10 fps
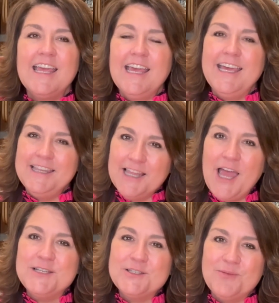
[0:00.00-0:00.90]
and
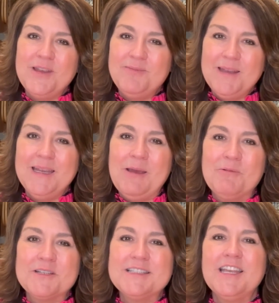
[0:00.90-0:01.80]
led to me being able
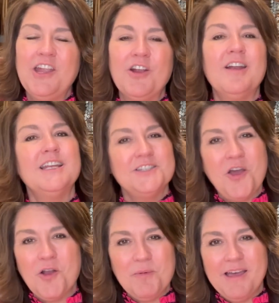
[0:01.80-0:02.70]
to sit here and
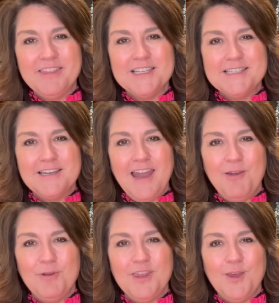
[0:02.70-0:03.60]
talk about this today
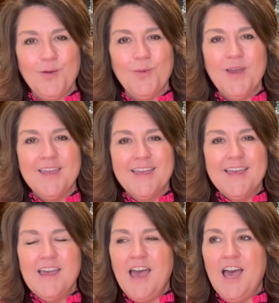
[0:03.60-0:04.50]
with you,
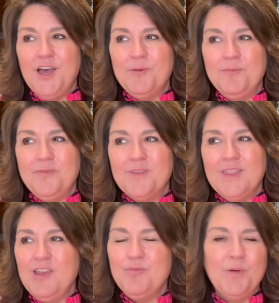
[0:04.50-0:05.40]

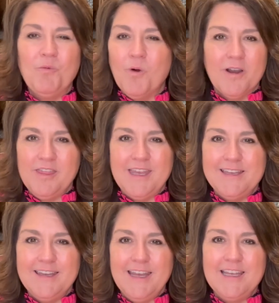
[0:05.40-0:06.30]
they've been worth
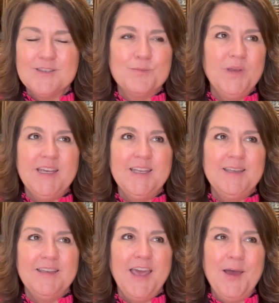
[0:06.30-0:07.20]
it. It's
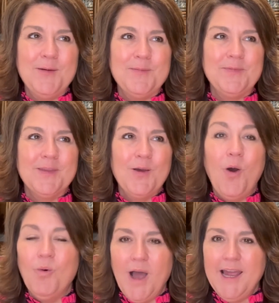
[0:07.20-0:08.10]
been a
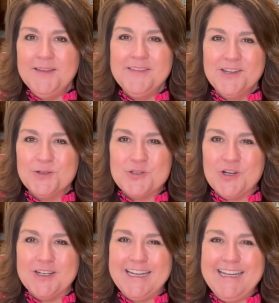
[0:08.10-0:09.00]
wild little
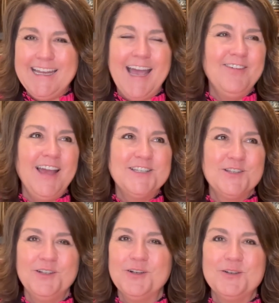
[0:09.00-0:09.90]
journey. I've had to
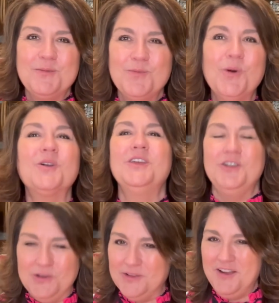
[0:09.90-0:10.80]
learn more
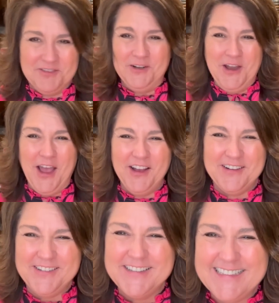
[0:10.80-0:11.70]
than you'll ever know.